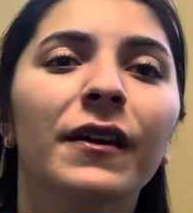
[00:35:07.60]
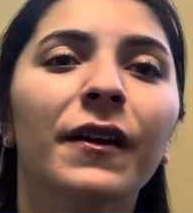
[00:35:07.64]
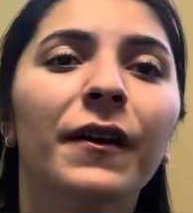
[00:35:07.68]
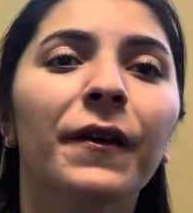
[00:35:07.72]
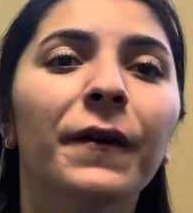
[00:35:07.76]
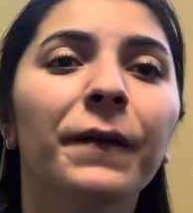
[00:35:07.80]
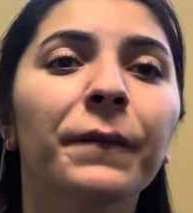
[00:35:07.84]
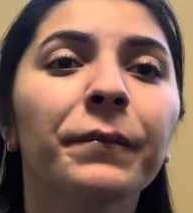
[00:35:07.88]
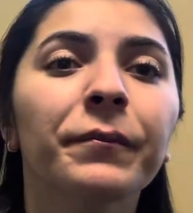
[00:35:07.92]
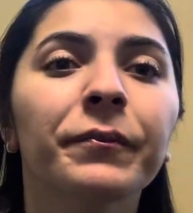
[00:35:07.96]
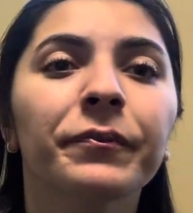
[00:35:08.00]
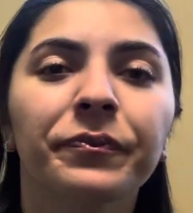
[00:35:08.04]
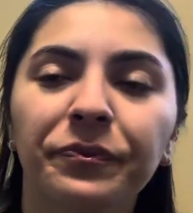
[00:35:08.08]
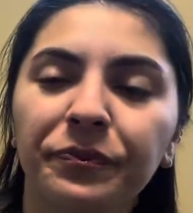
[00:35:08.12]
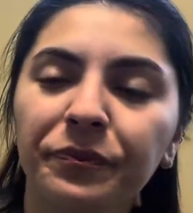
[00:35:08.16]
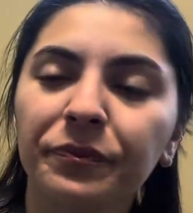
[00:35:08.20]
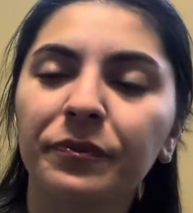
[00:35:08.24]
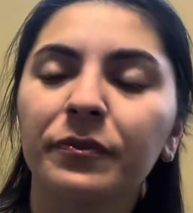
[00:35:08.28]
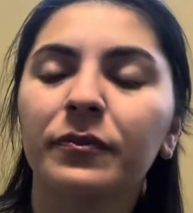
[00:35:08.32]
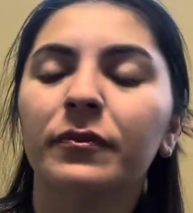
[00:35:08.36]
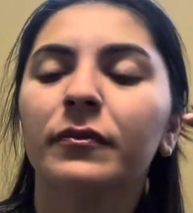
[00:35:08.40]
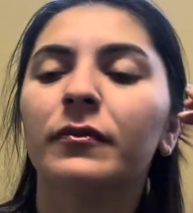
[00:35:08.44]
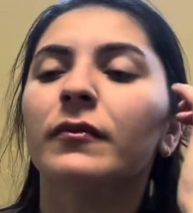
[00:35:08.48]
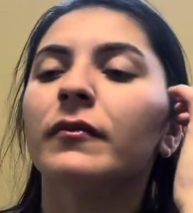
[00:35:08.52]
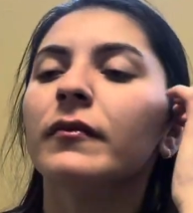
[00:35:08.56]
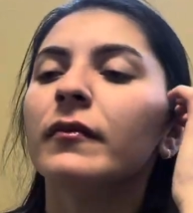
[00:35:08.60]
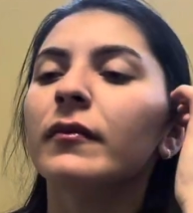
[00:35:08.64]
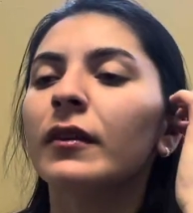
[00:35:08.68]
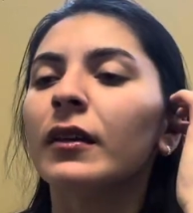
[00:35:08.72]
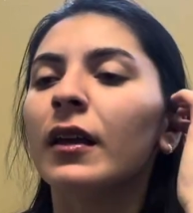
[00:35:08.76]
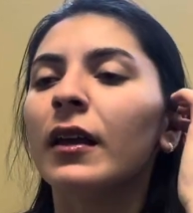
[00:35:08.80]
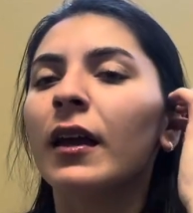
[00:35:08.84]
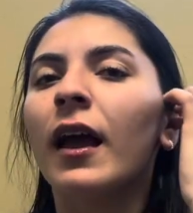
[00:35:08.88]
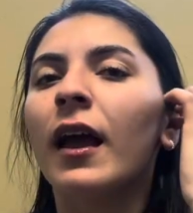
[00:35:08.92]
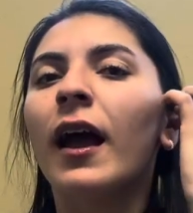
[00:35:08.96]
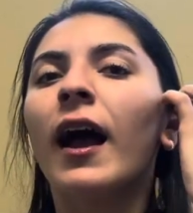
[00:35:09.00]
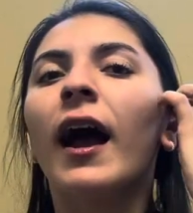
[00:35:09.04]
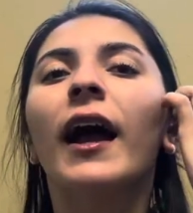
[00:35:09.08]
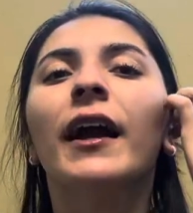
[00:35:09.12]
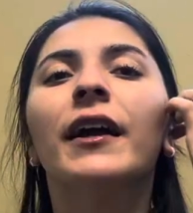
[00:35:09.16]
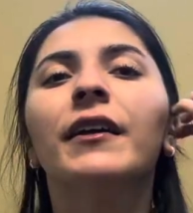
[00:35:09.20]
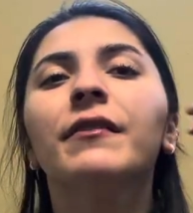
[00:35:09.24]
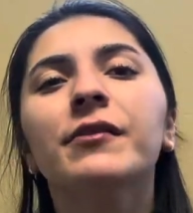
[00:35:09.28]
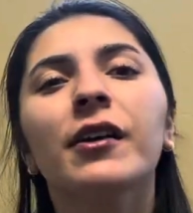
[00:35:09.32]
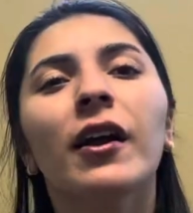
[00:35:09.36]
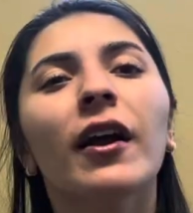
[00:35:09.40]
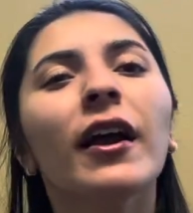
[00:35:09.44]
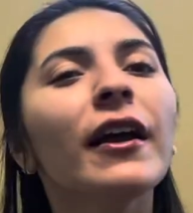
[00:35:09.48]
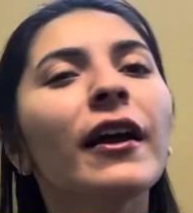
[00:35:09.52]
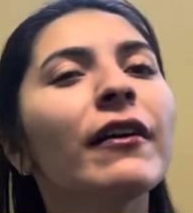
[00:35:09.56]
So I am
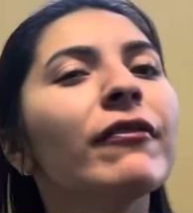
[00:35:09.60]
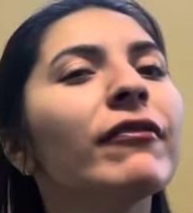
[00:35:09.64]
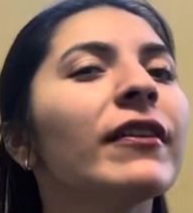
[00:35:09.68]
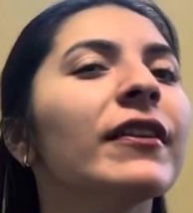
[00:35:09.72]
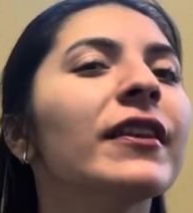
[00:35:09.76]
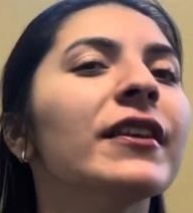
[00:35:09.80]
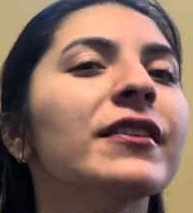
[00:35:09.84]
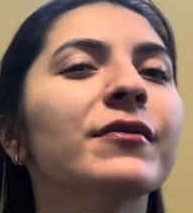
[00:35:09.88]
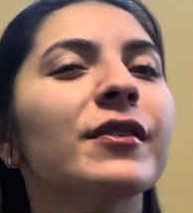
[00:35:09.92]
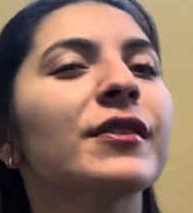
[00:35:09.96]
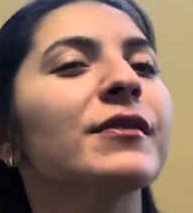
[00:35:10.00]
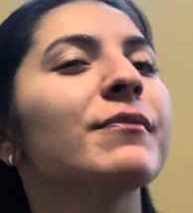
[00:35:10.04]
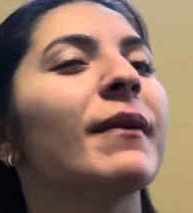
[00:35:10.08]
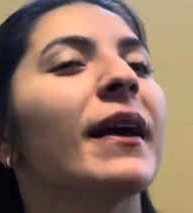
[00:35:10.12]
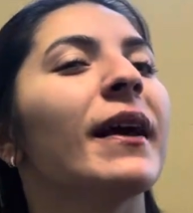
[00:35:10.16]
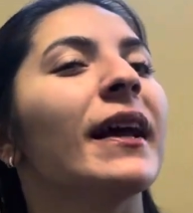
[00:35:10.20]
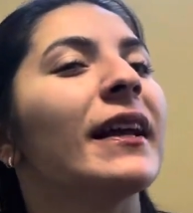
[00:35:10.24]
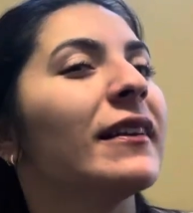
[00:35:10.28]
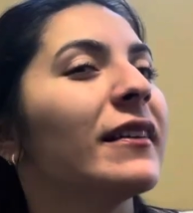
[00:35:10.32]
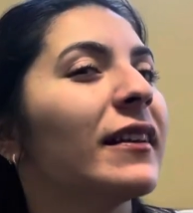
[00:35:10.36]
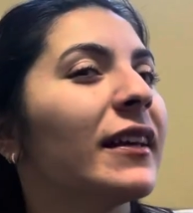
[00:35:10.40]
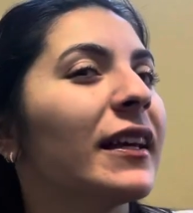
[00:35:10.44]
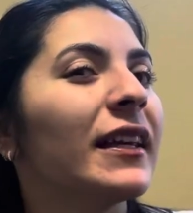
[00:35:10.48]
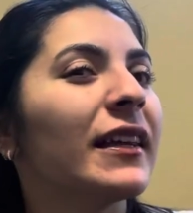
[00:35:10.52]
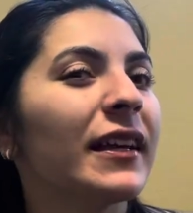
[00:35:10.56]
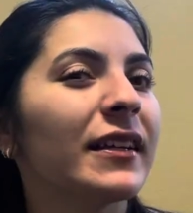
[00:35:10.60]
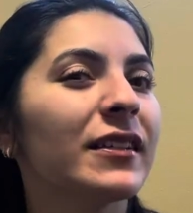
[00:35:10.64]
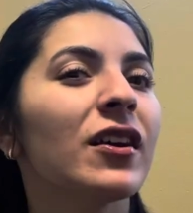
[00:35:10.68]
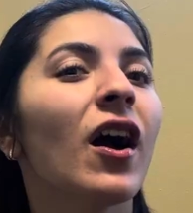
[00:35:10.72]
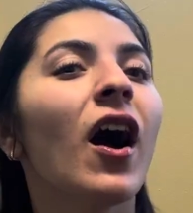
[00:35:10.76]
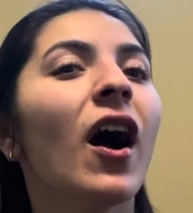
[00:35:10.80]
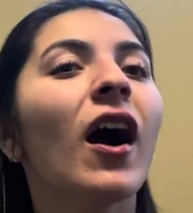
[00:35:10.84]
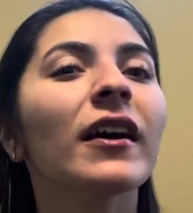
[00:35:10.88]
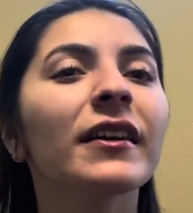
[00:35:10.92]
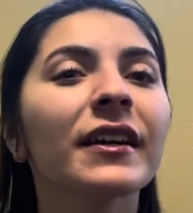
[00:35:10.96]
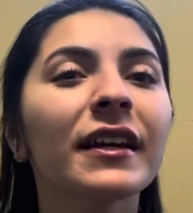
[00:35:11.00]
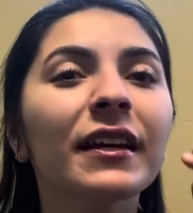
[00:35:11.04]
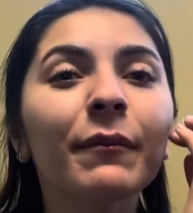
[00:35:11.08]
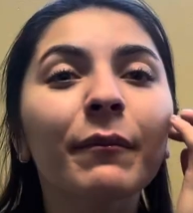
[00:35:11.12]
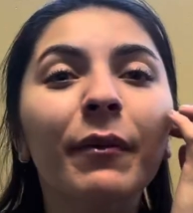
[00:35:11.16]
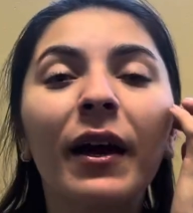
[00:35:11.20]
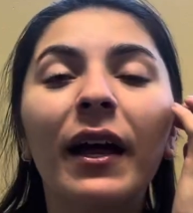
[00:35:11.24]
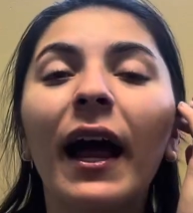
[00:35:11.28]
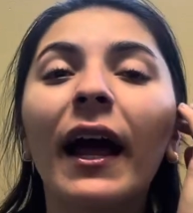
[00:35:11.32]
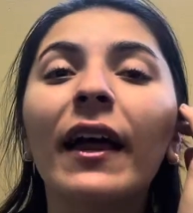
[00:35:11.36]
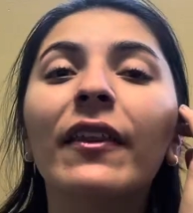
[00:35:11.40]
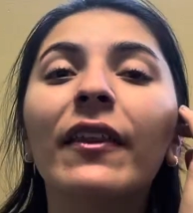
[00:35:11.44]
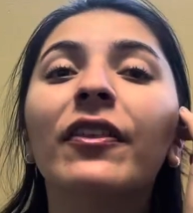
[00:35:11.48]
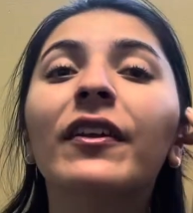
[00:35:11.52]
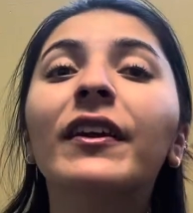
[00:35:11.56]
sorry if this was mainly like talking, but
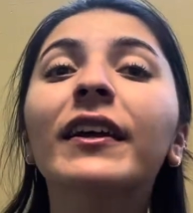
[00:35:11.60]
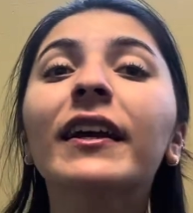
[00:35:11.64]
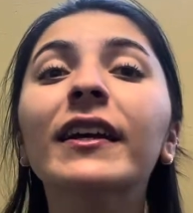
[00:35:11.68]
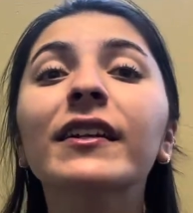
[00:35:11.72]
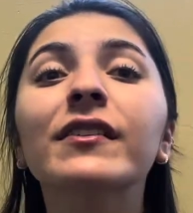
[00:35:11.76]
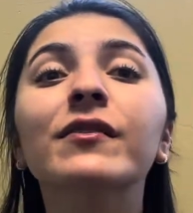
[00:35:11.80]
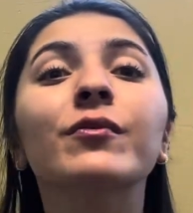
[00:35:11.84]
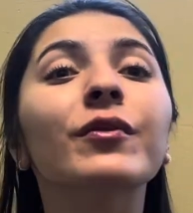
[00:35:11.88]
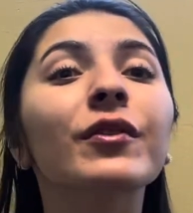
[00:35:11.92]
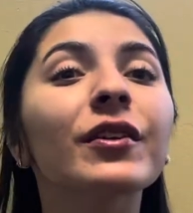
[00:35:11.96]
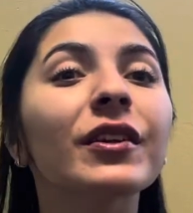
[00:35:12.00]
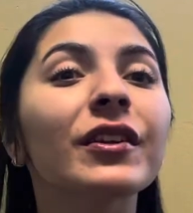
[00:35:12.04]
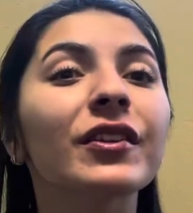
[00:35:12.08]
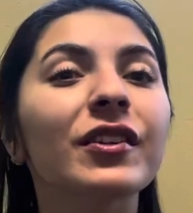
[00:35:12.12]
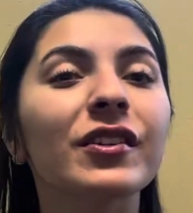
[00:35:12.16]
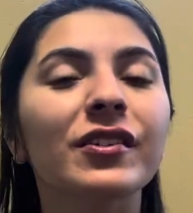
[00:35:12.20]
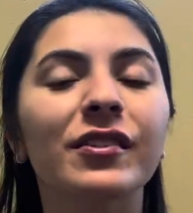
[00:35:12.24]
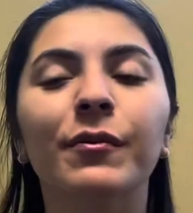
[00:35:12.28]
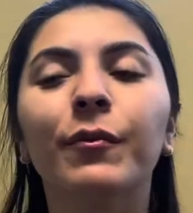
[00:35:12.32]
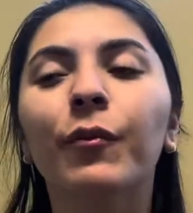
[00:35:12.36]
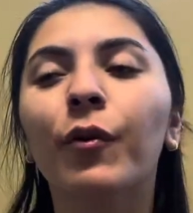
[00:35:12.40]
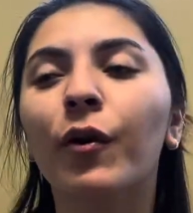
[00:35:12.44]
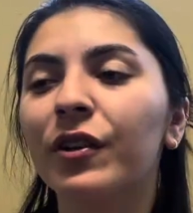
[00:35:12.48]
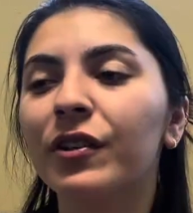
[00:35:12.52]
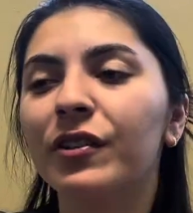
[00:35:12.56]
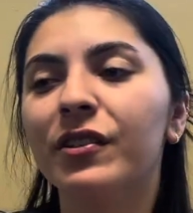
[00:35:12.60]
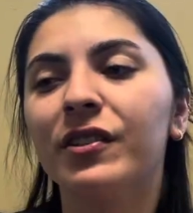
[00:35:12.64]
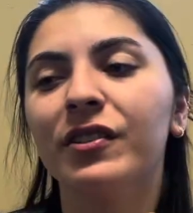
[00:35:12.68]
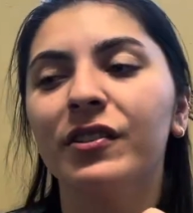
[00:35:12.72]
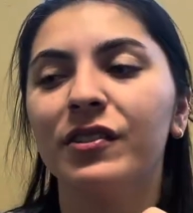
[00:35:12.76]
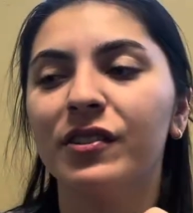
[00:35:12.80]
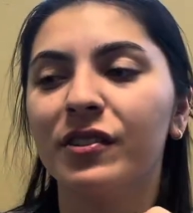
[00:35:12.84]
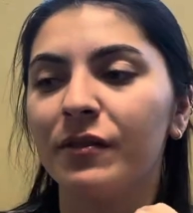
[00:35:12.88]
I think it's really just important